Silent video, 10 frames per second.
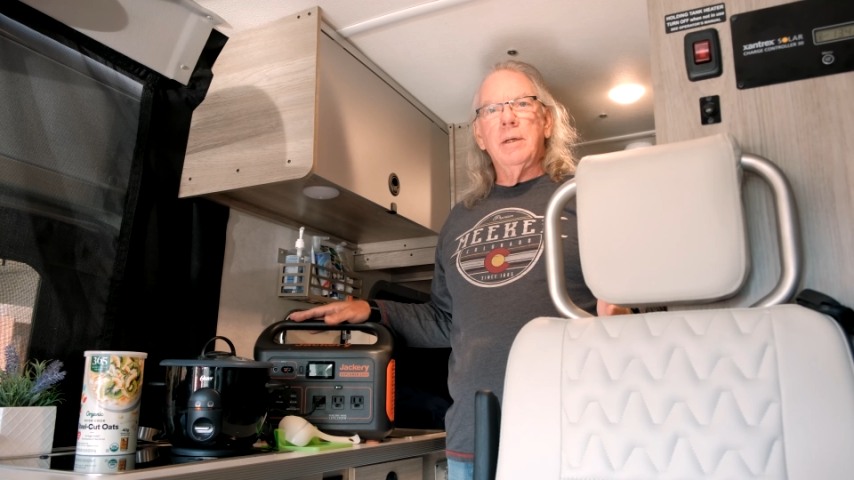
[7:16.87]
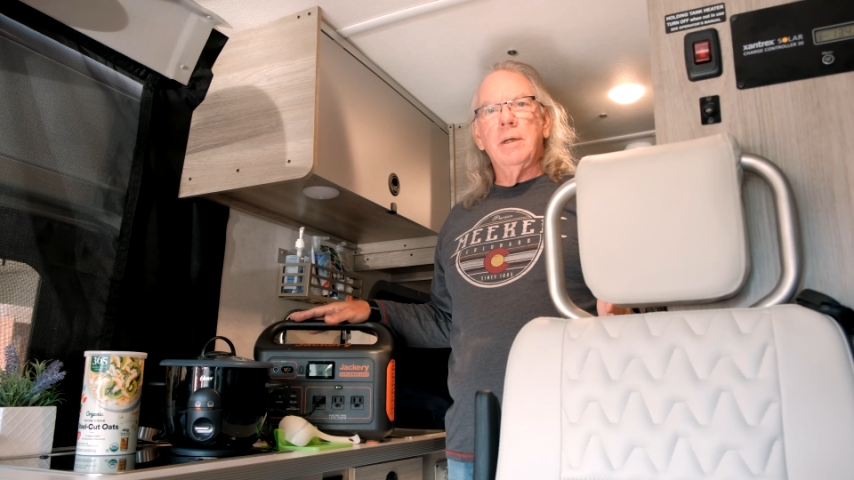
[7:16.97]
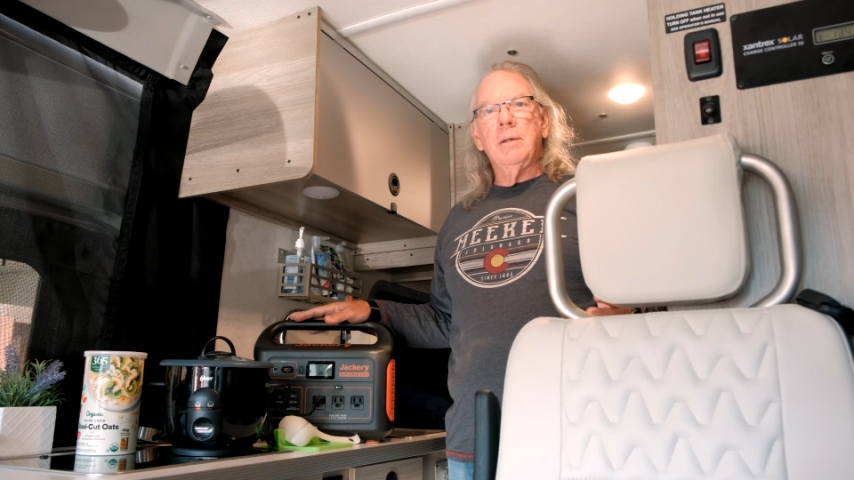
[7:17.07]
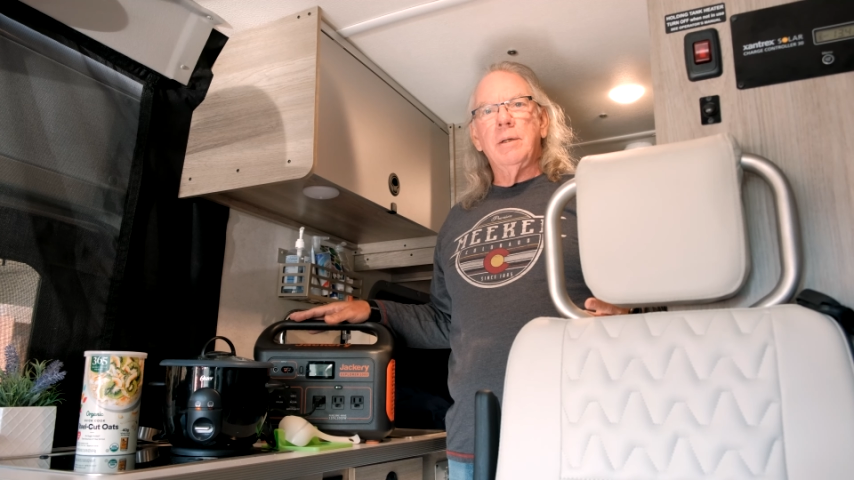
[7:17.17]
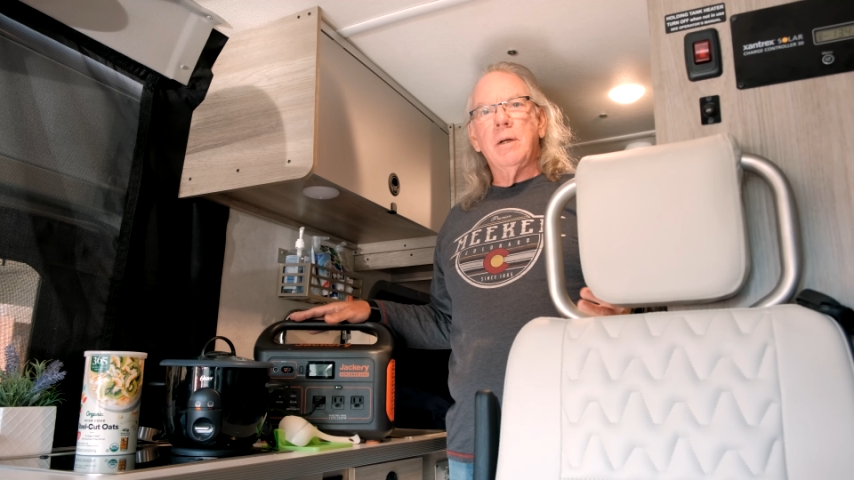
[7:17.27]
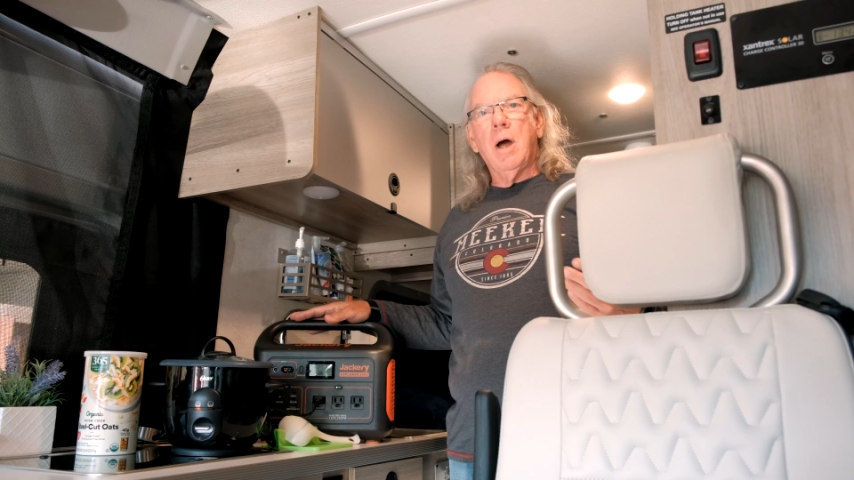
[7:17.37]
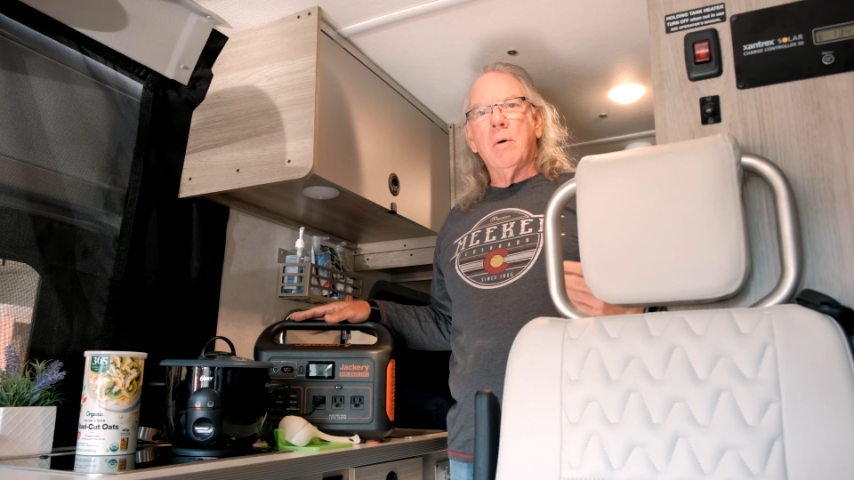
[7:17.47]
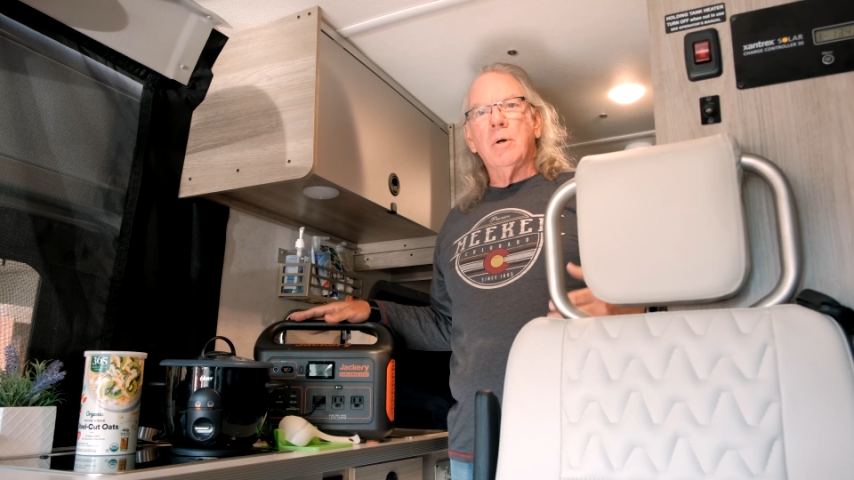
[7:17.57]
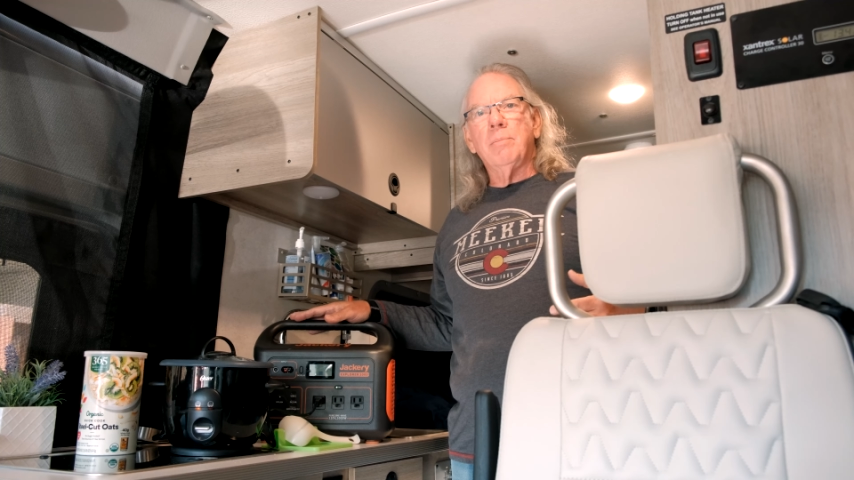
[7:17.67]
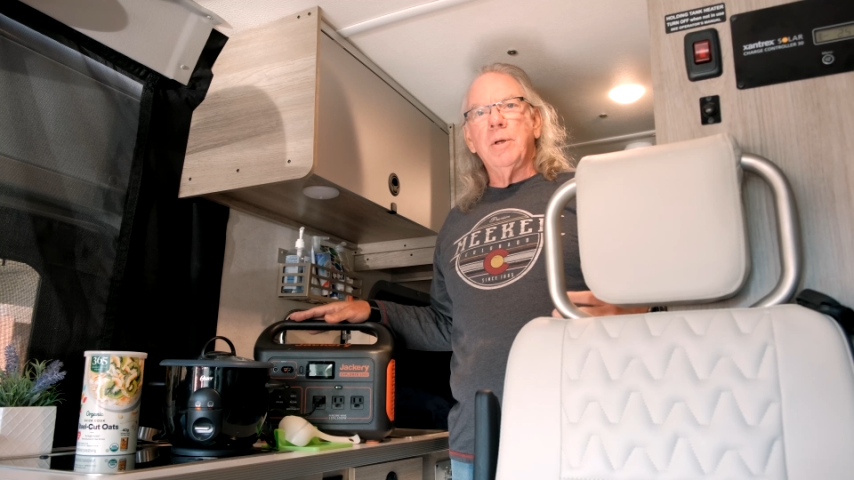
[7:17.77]
in
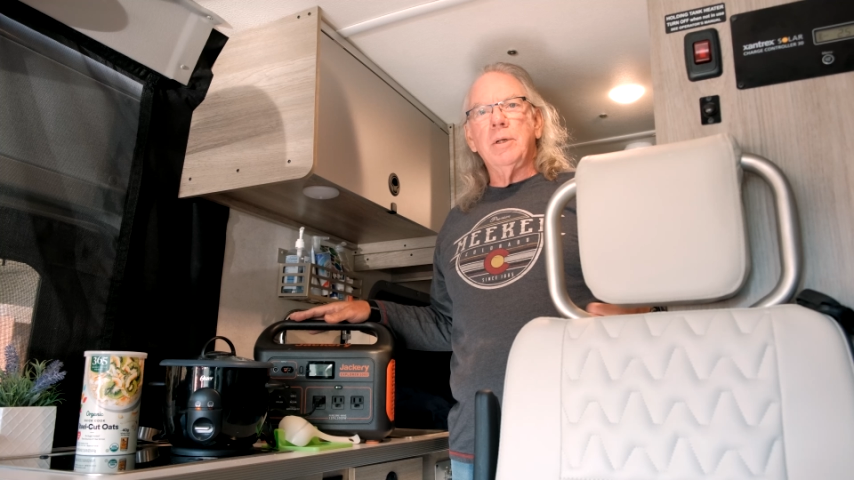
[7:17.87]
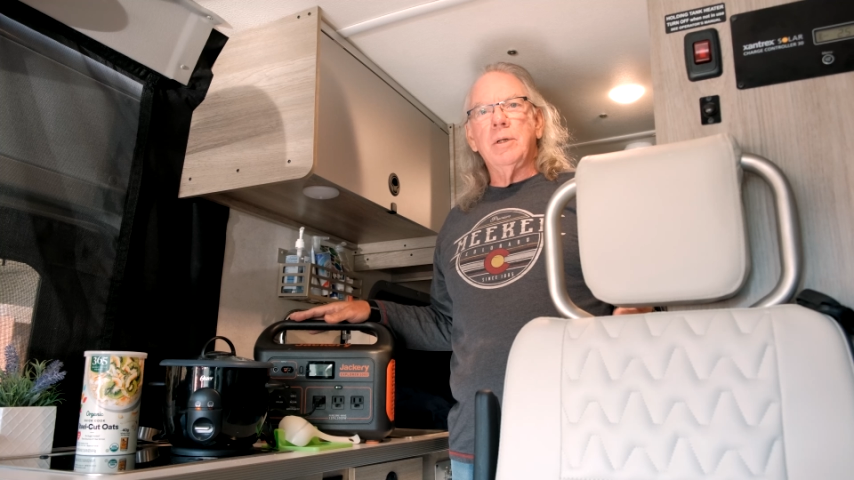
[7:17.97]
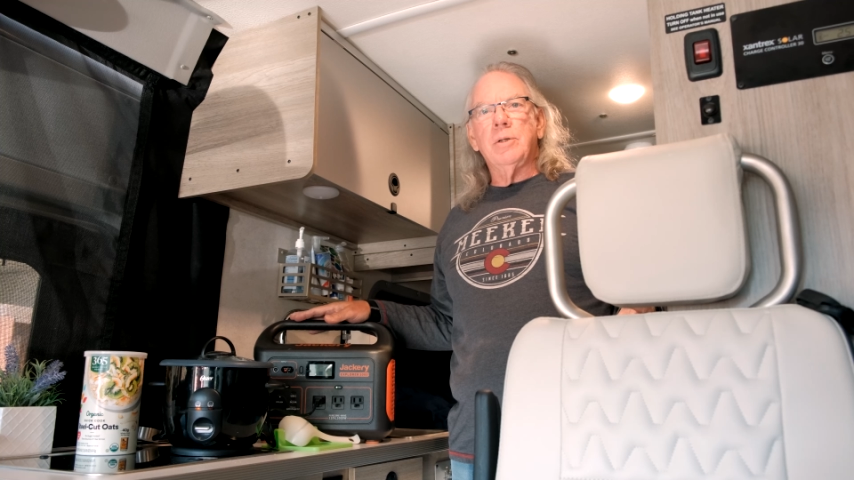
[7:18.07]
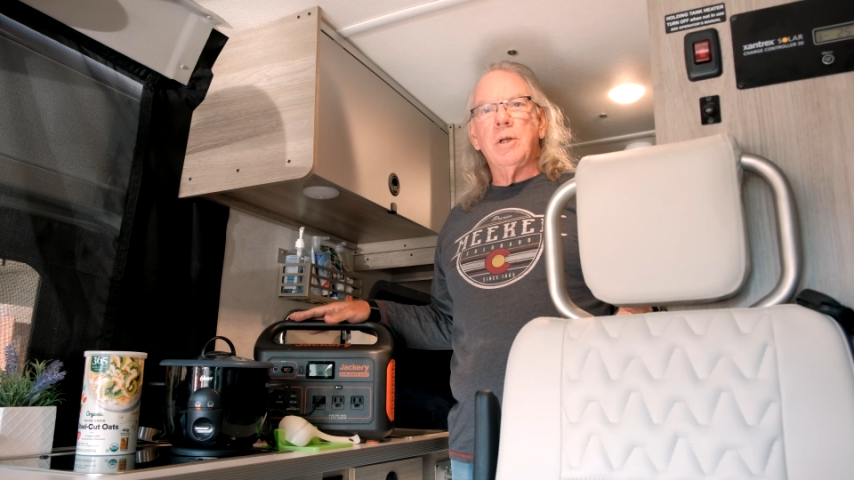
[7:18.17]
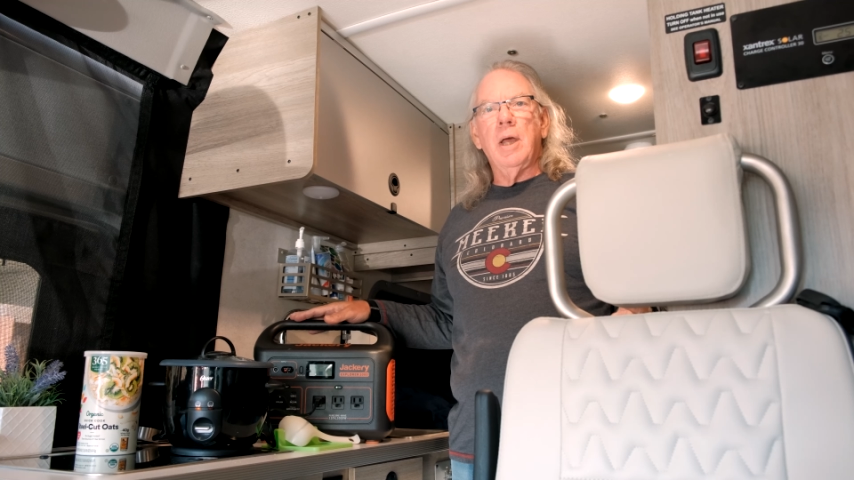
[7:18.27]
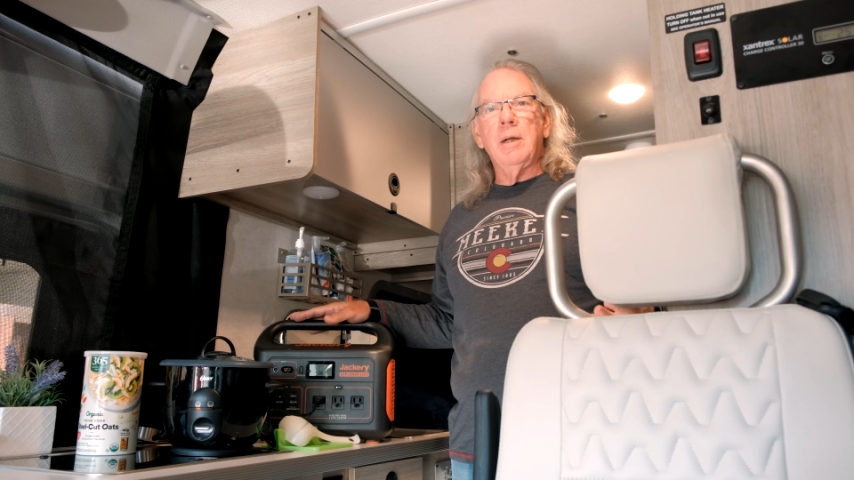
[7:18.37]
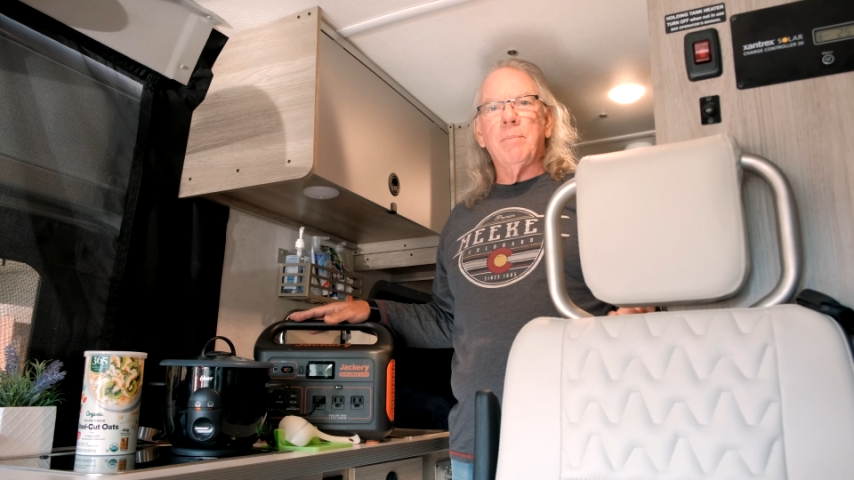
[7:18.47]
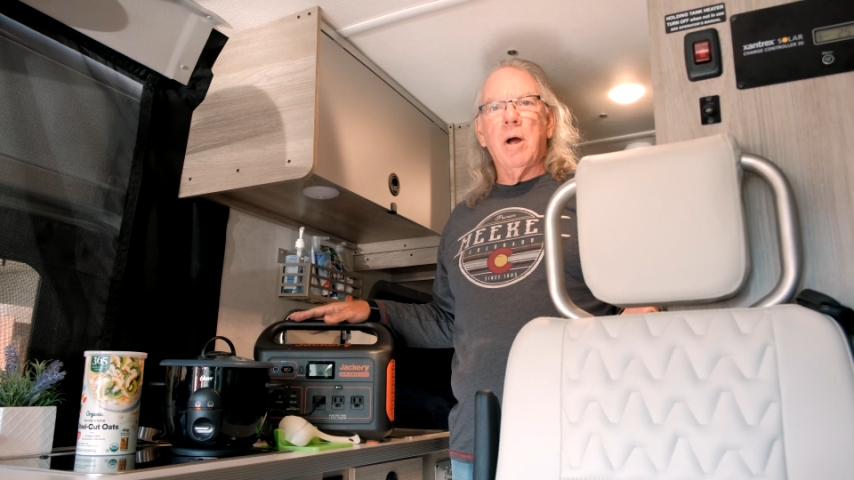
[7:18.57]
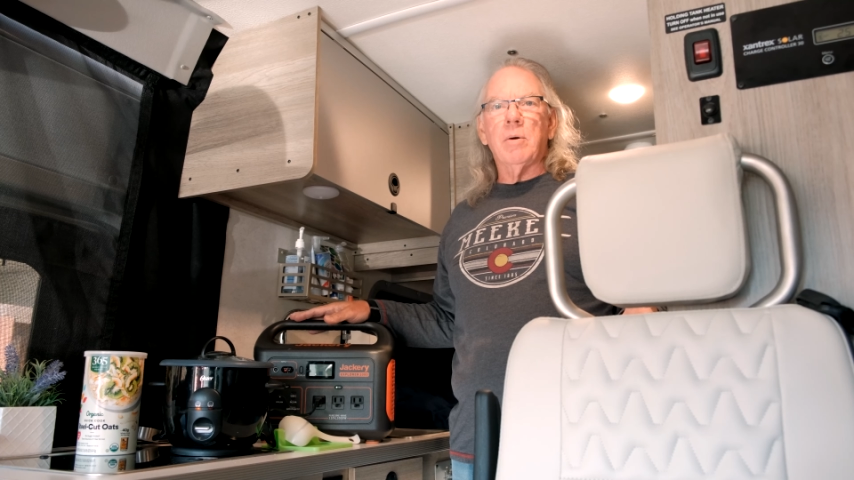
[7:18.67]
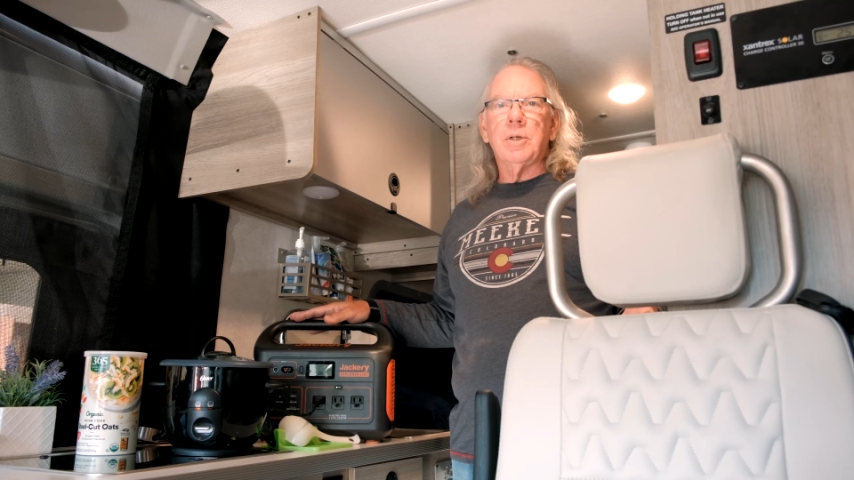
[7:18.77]
our opinion to any power